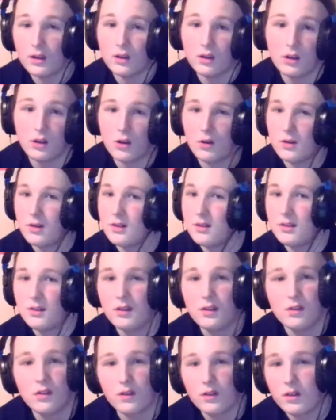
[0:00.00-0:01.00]
know,
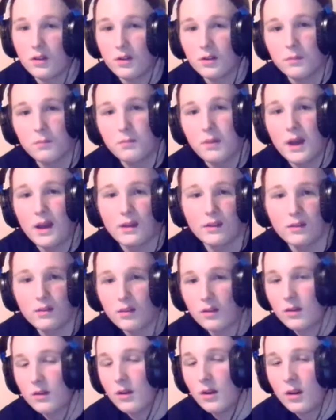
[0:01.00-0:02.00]
he's a past
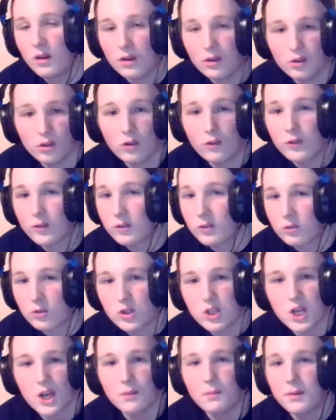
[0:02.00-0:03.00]
Universal
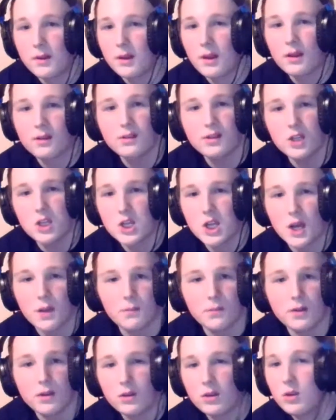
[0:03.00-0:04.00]
Champion, IC
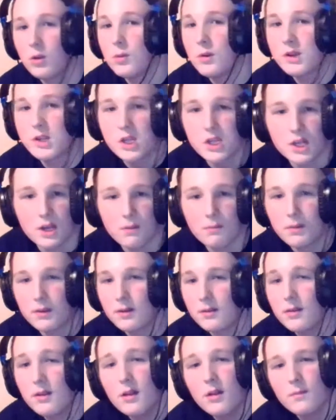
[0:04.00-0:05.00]
Champion, US Champion.
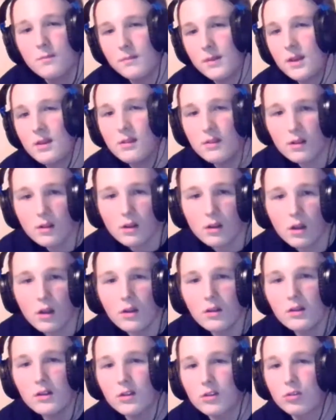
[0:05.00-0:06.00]
You know, he's done a lot
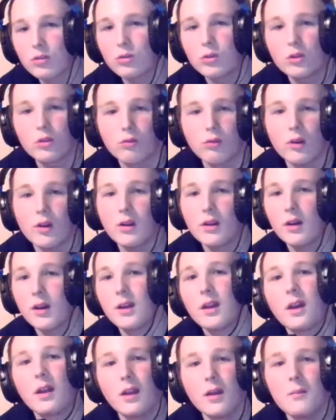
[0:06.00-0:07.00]
in his short career, and
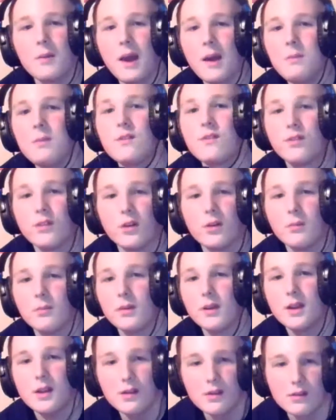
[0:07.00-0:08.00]
I'm happy for him.
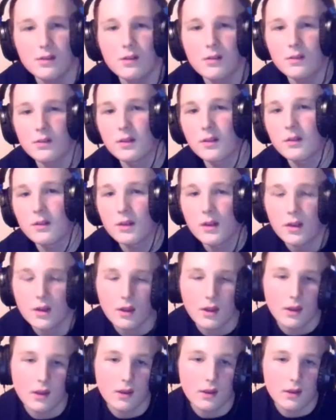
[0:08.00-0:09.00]
He deserves it.
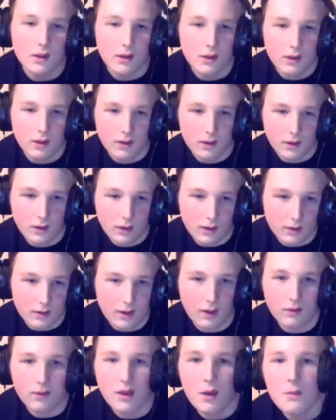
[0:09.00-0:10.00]

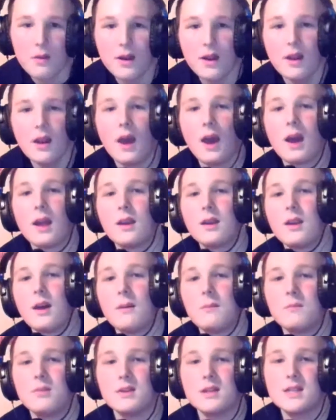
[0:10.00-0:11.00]
Now, coming in at
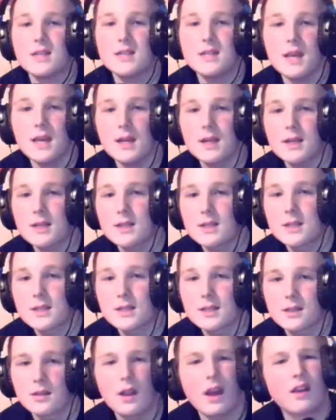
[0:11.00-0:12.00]
number
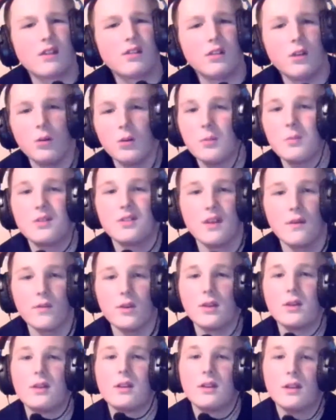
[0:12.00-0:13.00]
6, actually no, number 7.
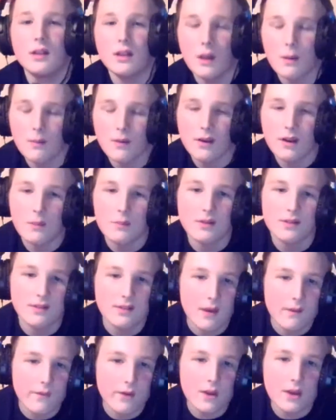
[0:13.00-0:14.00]
Coming in at number
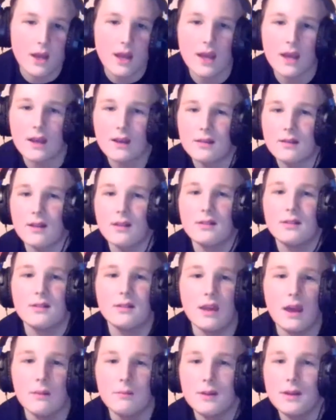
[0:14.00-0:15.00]
7 is
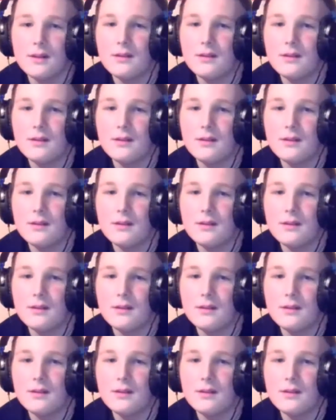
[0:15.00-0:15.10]
Sami